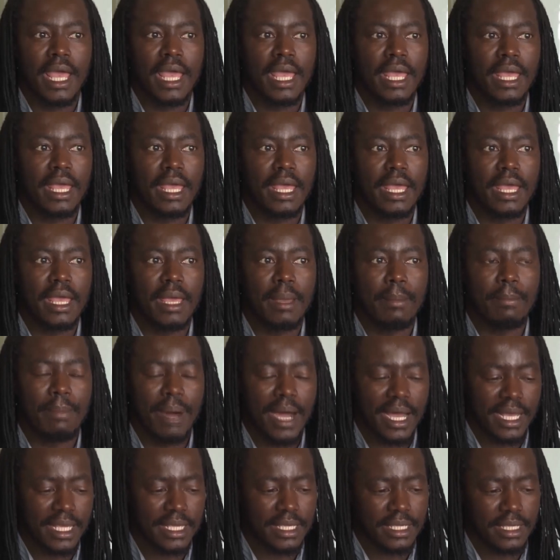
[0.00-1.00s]
Eh,
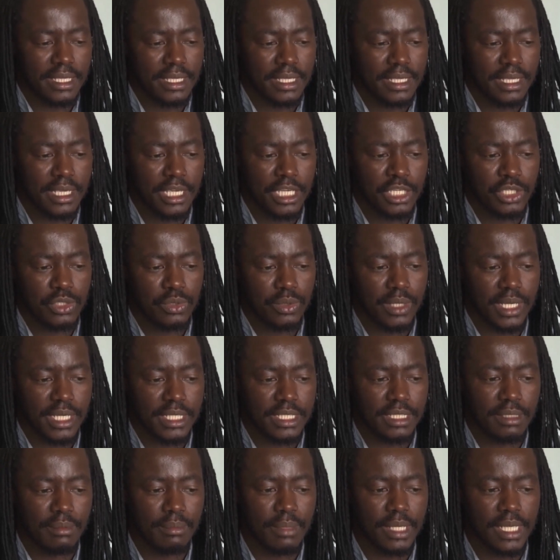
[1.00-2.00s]
by
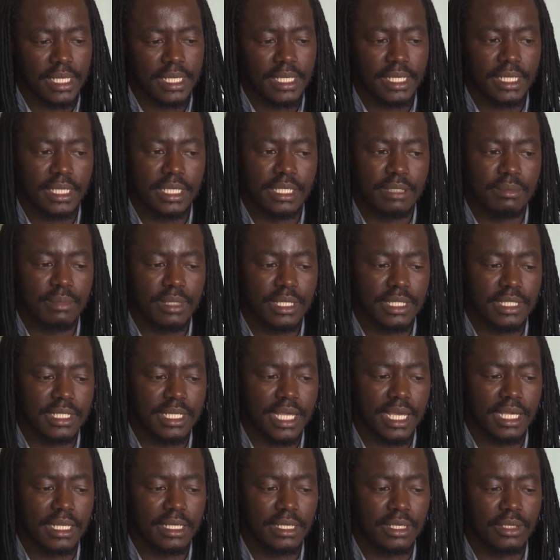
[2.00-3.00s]
insulating building, it means they
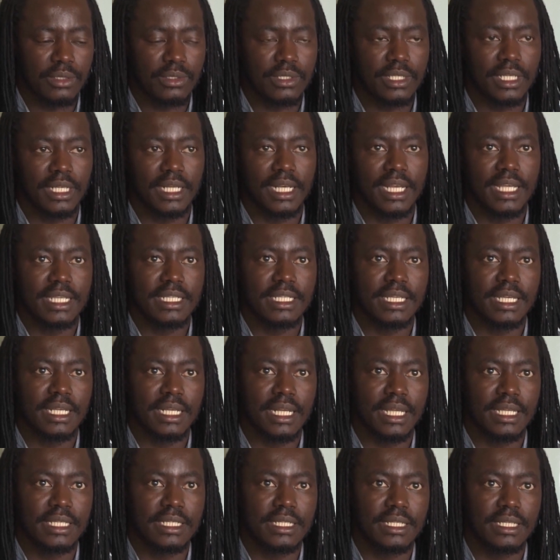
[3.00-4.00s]
are using less
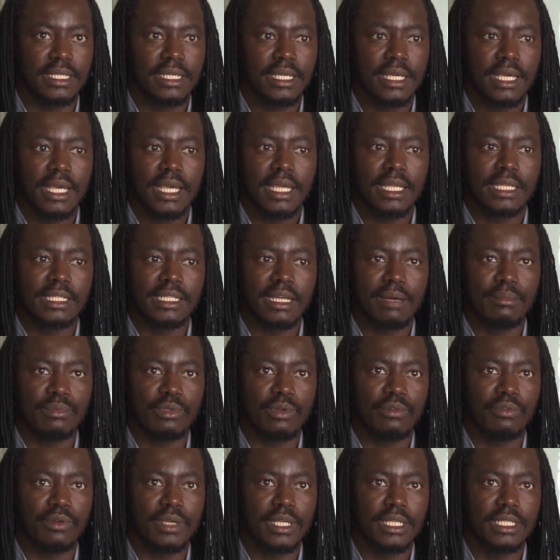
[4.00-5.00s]
energy in terms
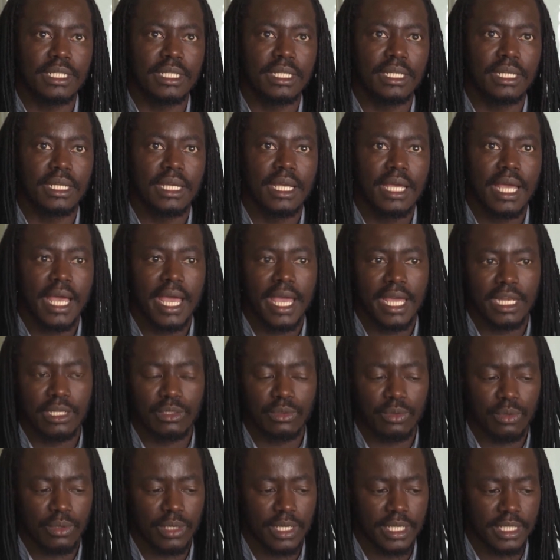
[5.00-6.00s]
of heating
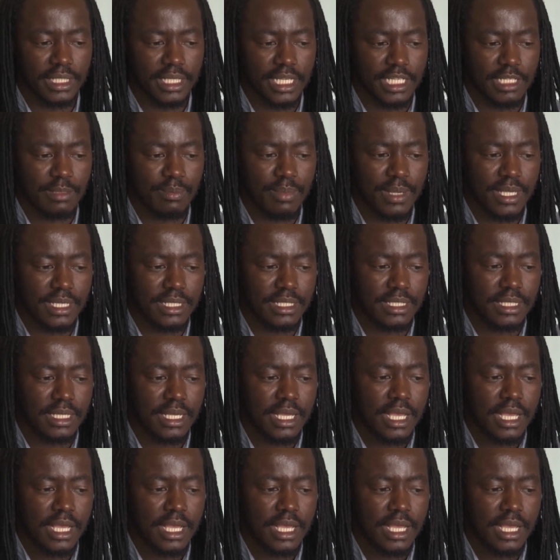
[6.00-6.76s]
and cooling the space.